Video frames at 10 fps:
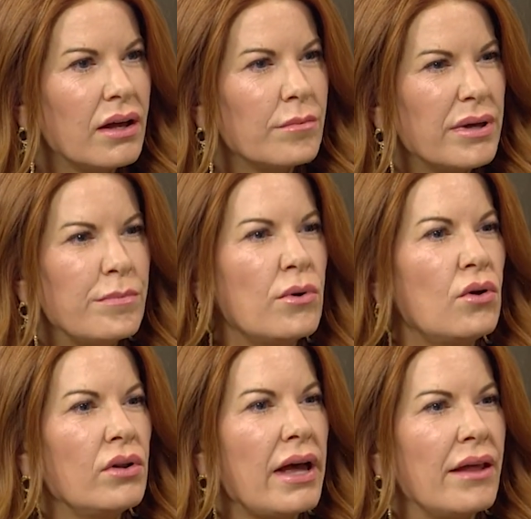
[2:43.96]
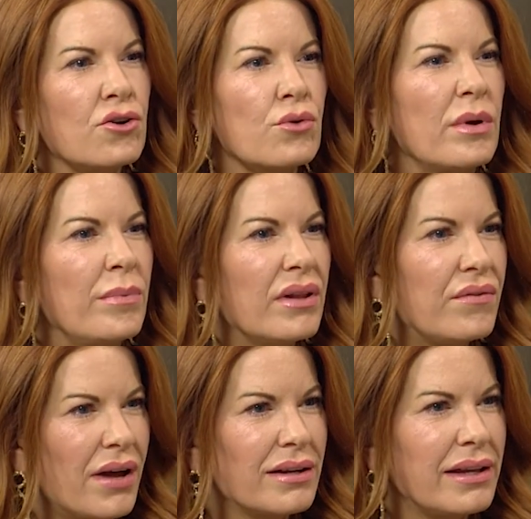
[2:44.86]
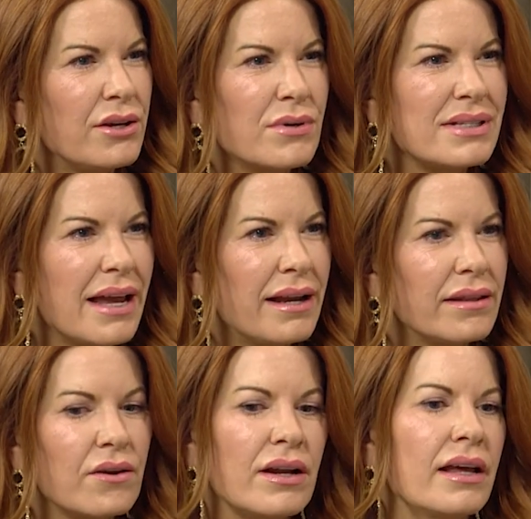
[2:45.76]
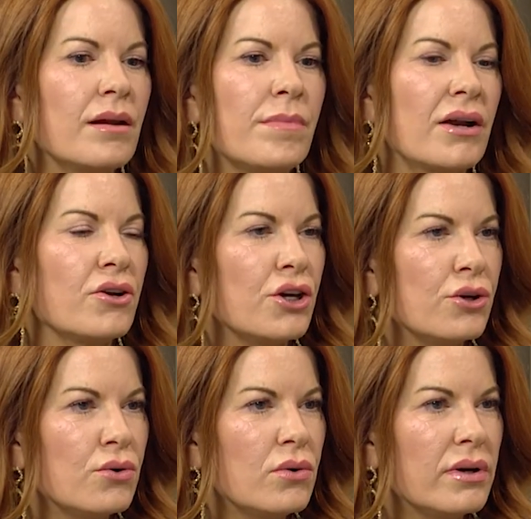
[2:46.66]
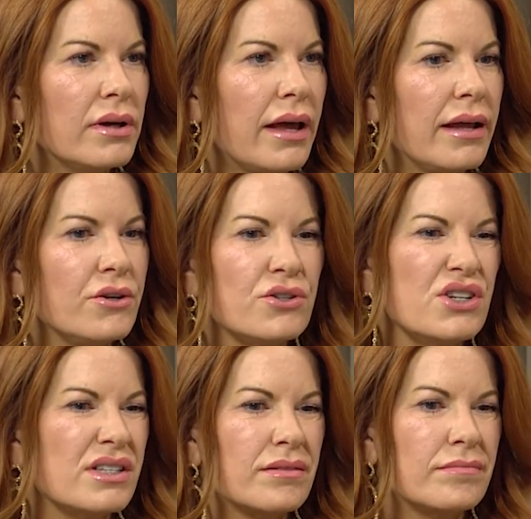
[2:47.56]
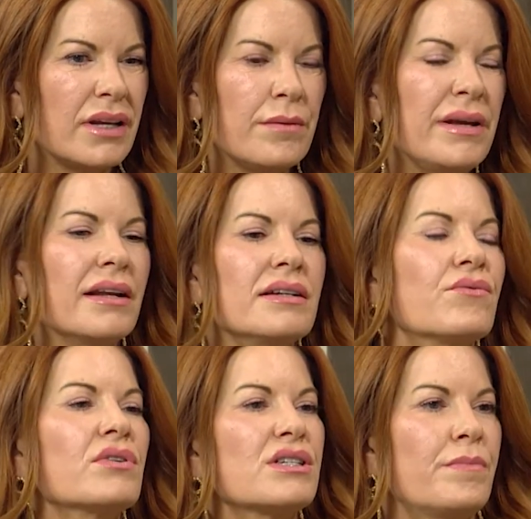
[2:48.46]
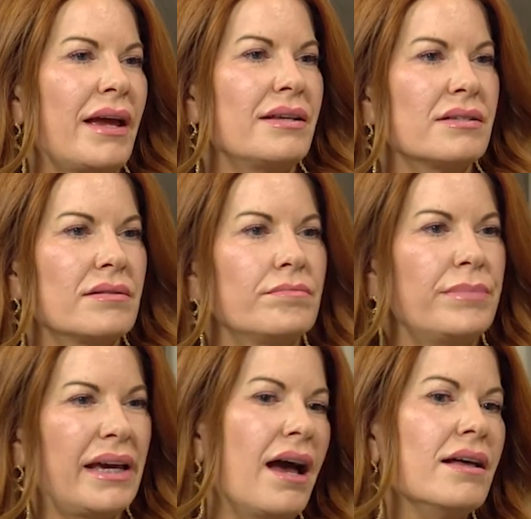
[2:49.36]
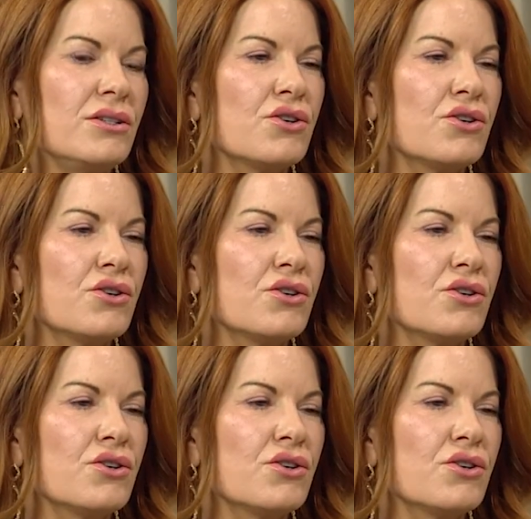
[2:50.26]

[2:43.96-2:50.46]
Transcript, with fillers: people and your ripple effect, like you were saying, they're gonna get a better you, and you're just gonna be in a different space because